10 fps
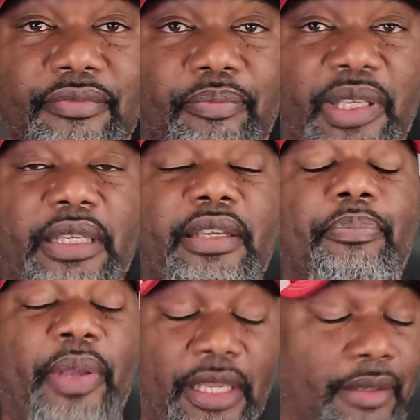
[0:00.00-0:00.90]
I
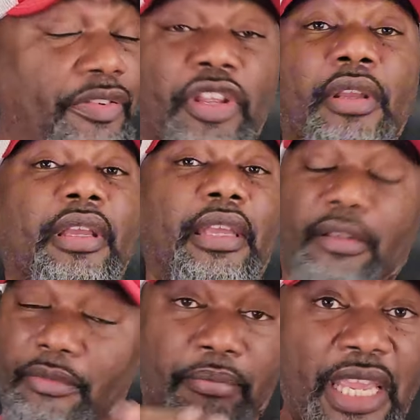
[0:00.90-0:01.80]

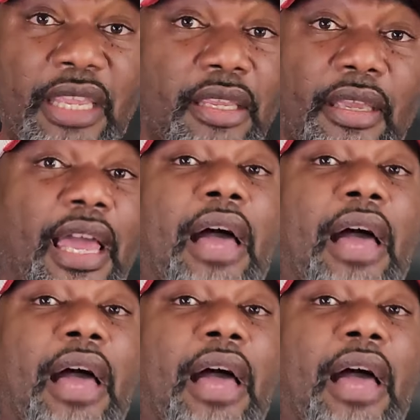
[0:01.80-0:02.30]
would